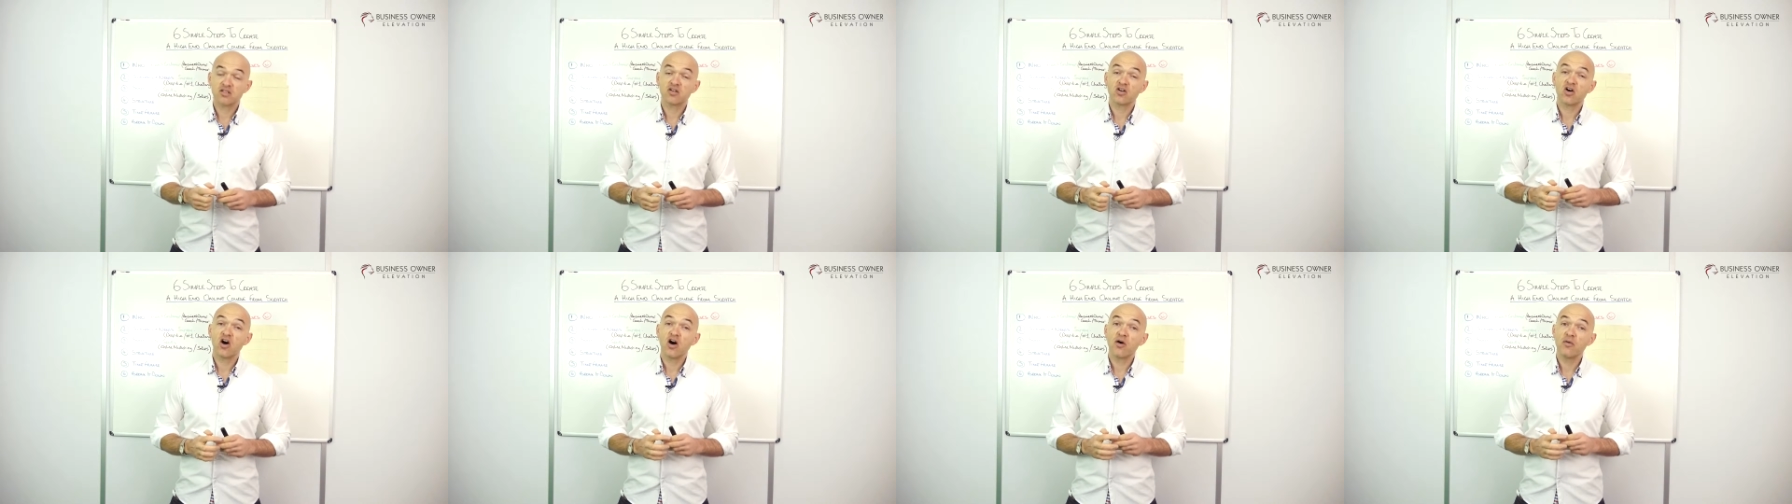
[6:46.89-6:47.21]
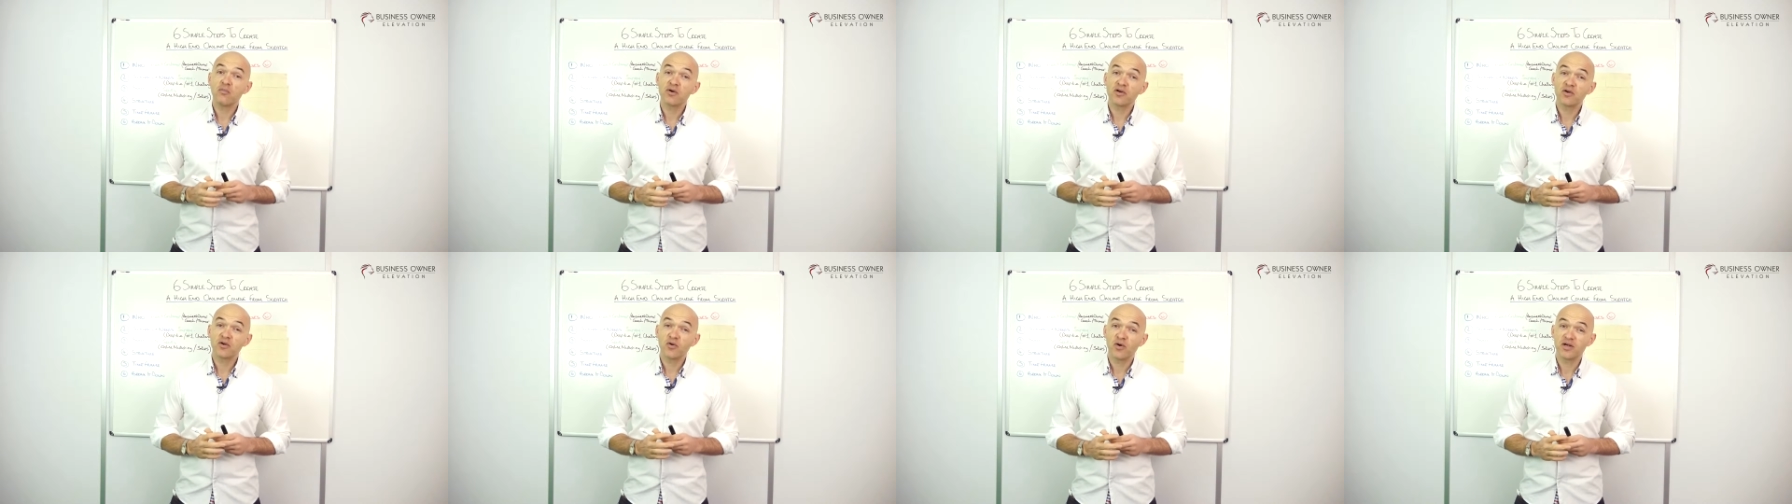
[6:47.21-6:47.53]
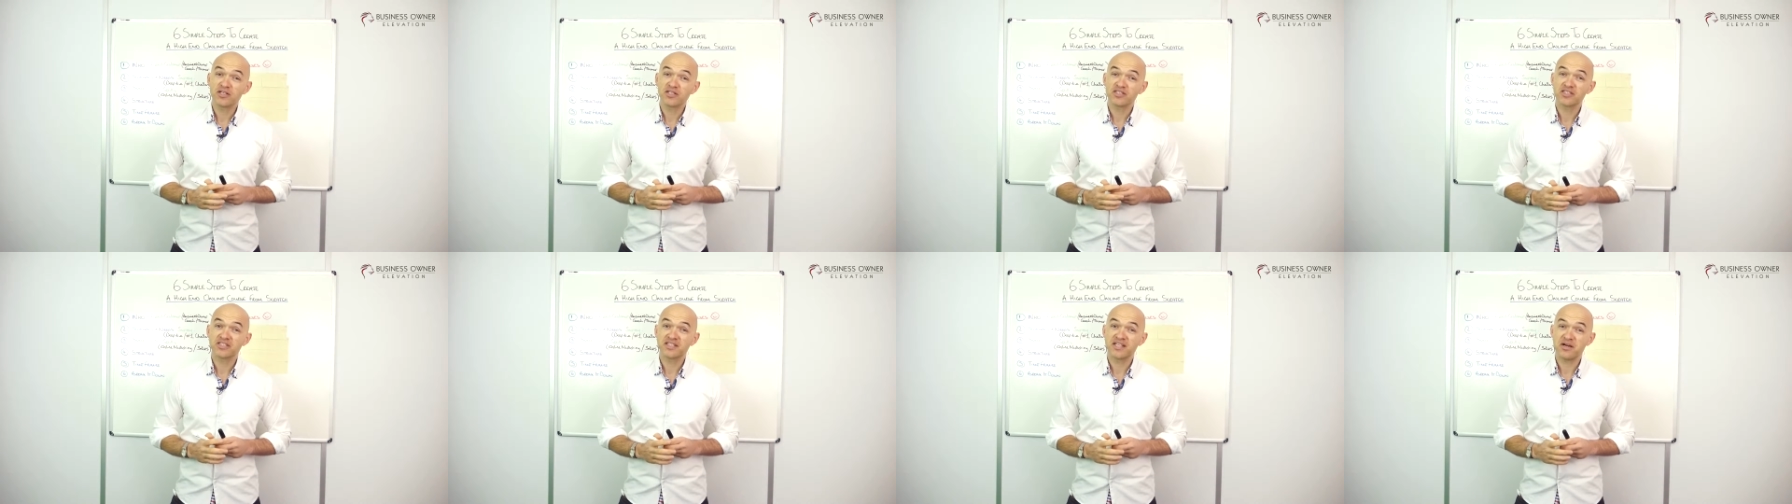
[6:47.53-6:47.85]
common
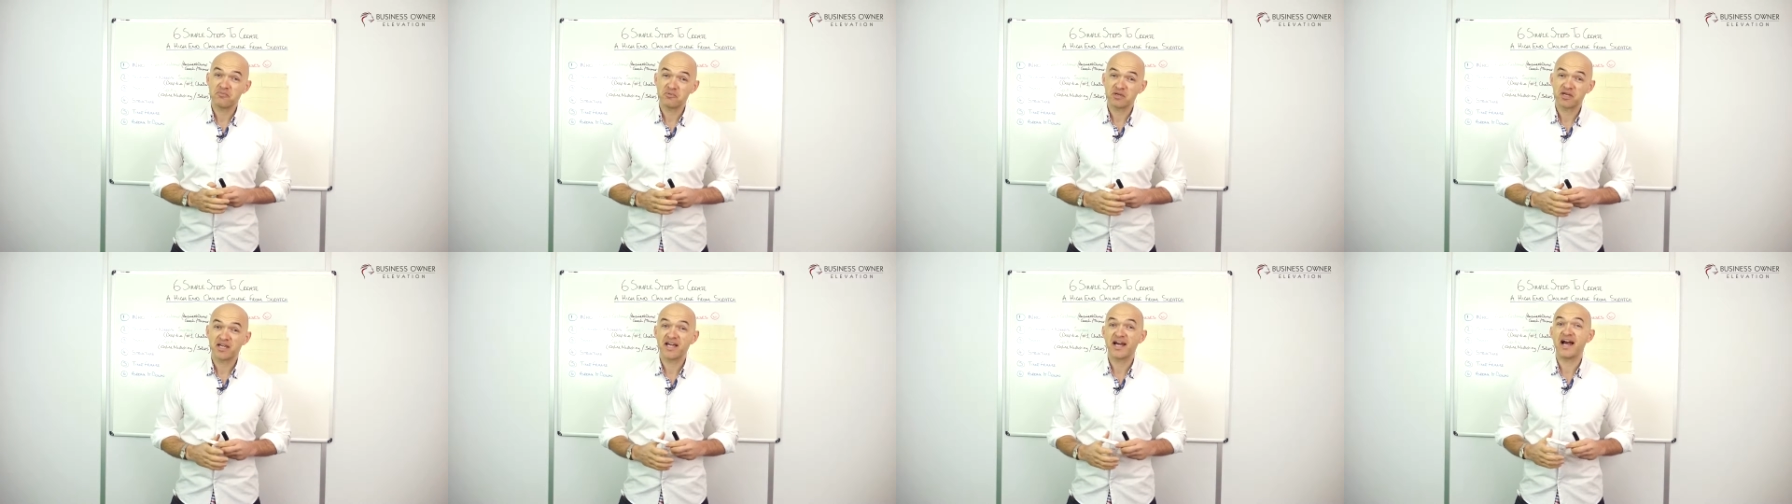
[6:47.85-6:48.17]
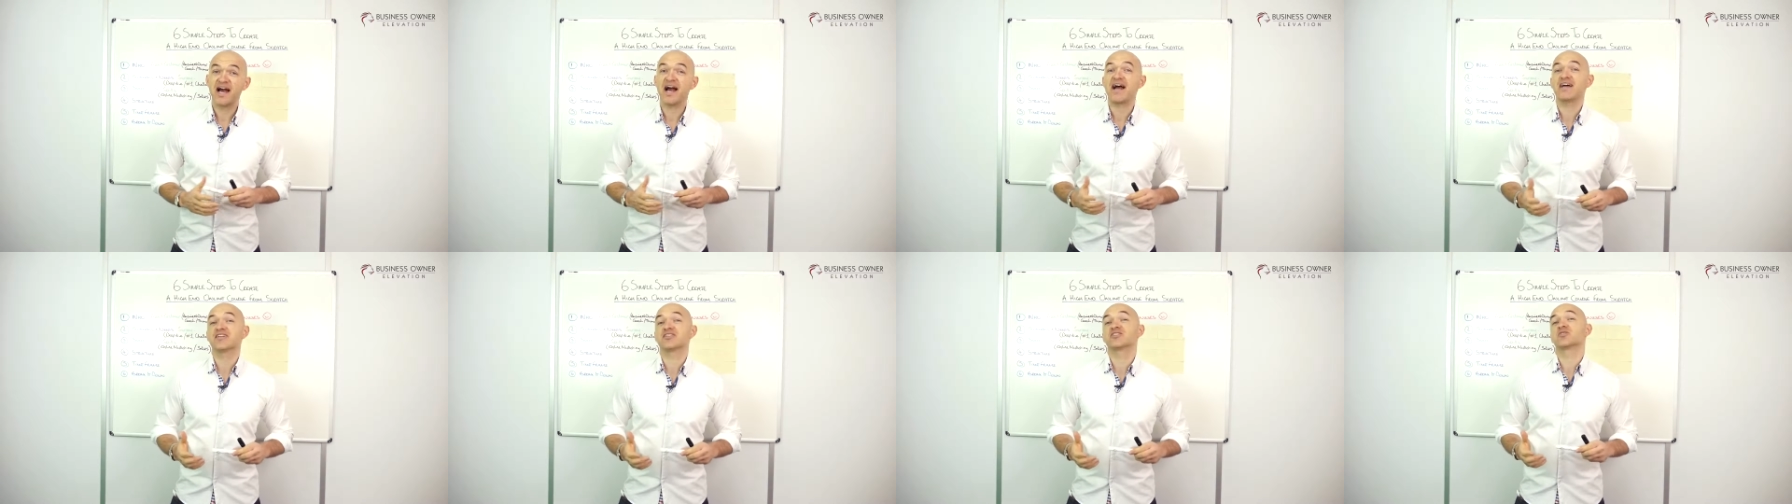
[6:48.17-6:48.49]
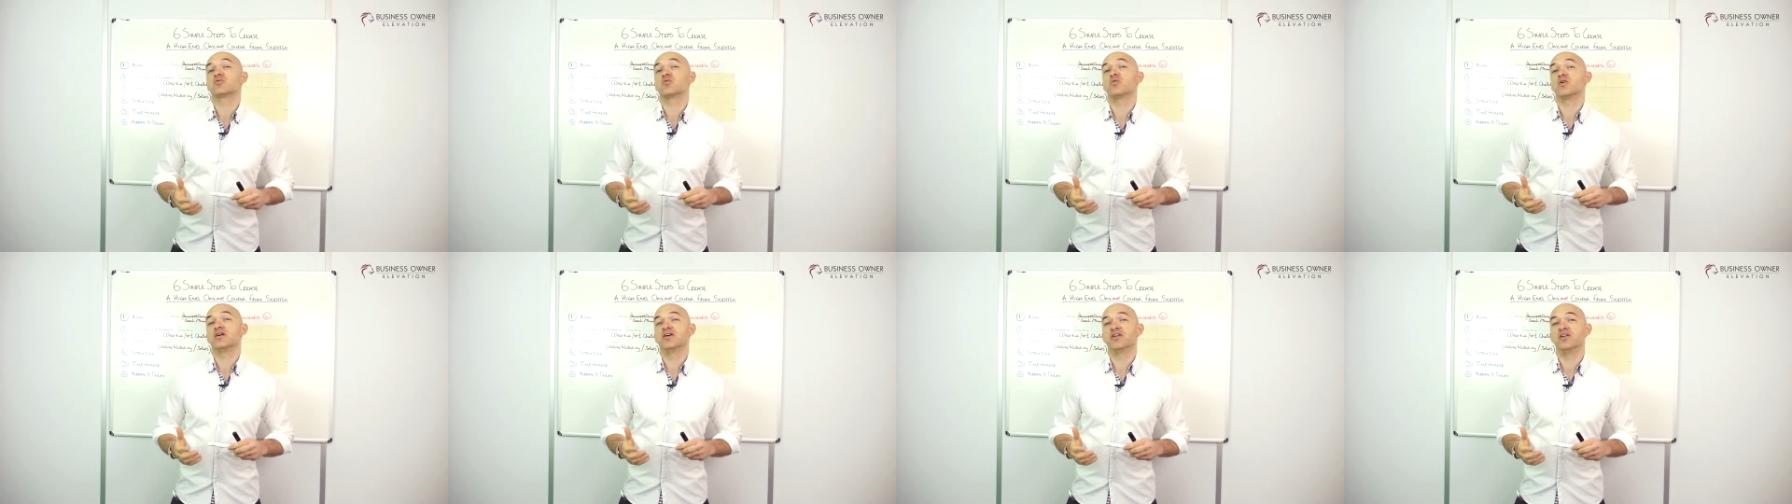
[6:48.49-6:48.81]
question that we get asked
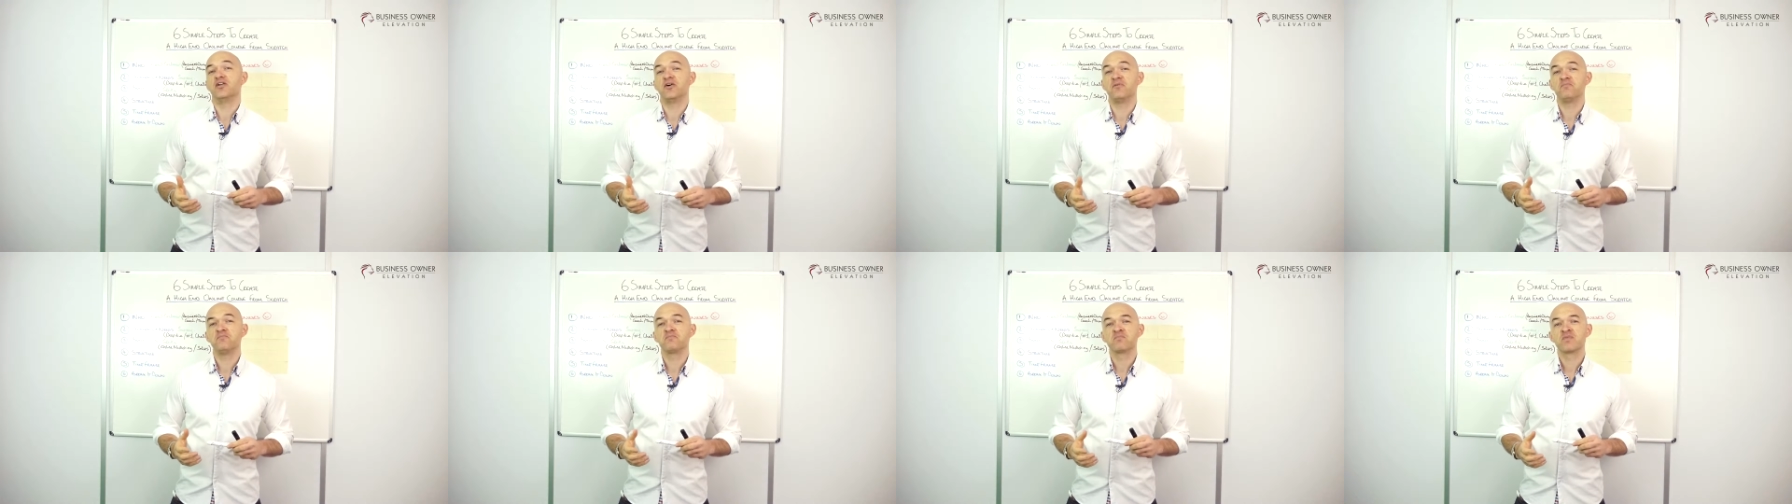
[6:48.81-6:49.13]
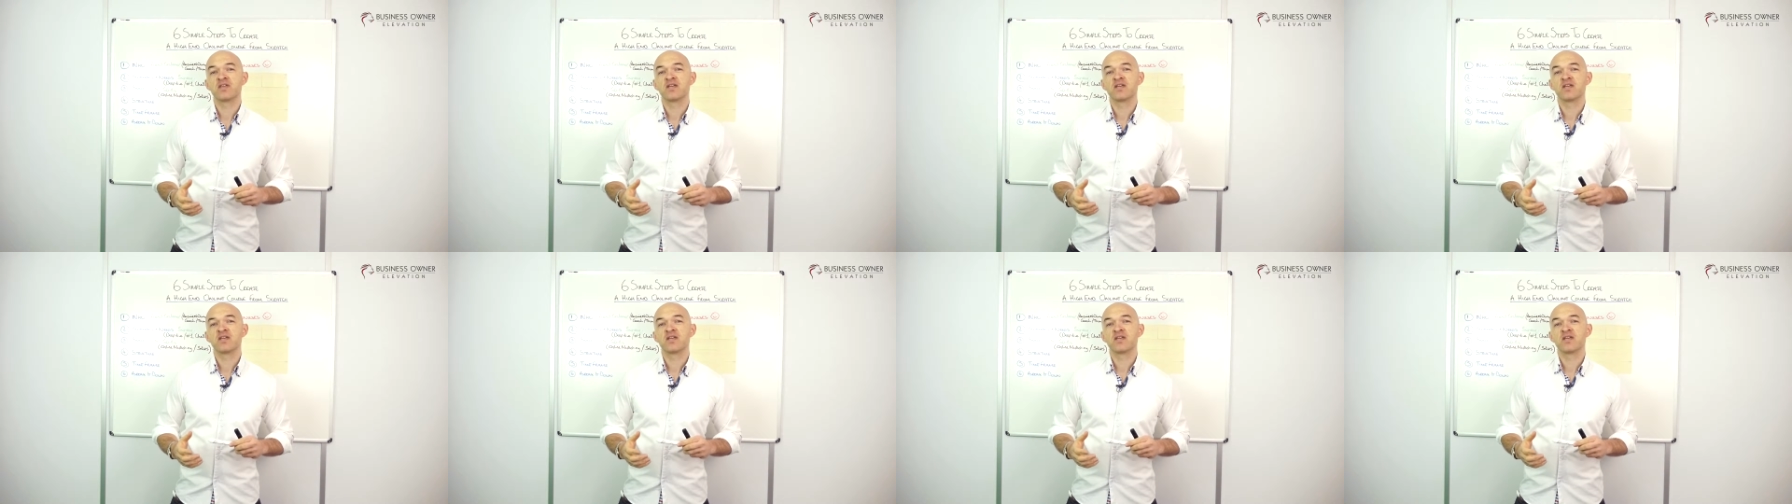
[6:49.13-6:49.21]
quite a lot.